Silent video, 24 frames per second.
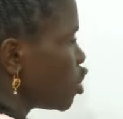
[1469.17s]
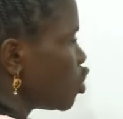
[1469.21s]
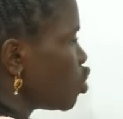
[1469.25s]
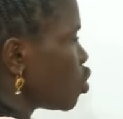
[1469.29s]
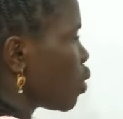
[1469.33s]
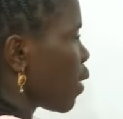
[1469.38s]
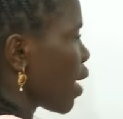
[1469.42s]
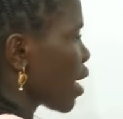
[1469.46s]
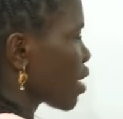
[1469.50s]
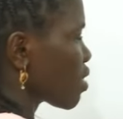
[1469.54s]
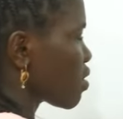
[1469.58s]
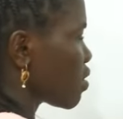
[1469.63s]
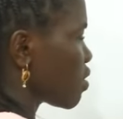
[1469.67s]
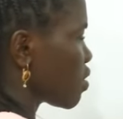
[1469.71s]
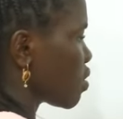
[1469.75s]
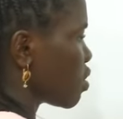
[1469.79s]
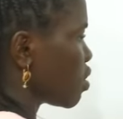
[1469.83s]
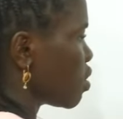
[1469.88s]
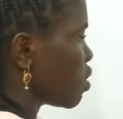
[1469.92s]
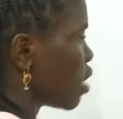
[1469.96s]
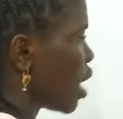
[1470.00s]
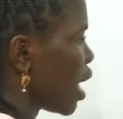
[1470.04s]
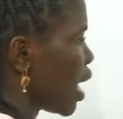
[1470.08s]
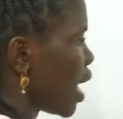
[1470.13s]
2x
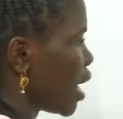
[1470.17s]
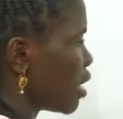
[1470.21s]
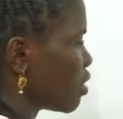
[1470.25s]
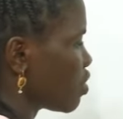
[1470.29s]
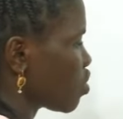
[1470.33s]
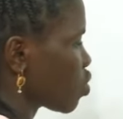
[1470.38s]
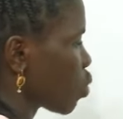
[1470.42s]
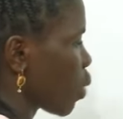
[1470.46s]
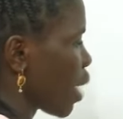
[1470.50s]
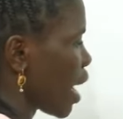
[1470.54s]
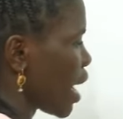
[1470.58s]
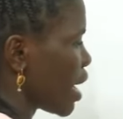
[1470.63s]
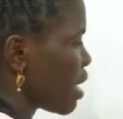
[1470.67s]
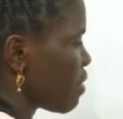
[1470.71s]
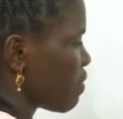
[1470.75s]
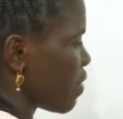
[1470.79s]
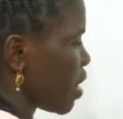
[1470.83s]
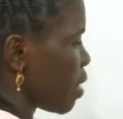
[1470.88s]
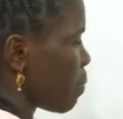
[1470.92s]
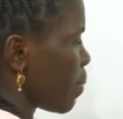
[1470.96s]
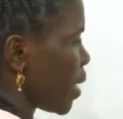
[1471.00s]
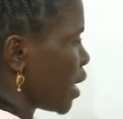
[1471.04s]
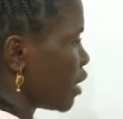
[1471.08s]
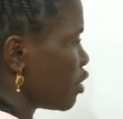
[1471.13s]
squared
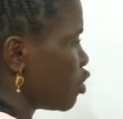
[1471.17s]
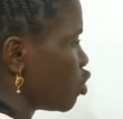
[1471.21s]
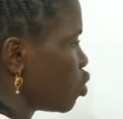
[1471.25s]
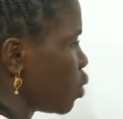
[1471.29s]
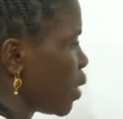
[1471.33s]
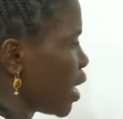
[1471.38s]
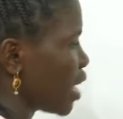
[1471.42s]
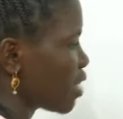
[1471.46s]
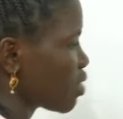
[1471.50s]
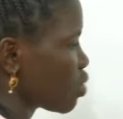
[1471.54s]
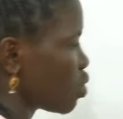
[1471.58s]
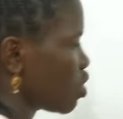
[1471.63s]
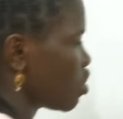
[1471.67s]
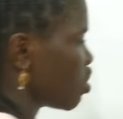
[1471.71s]
divided by 2x,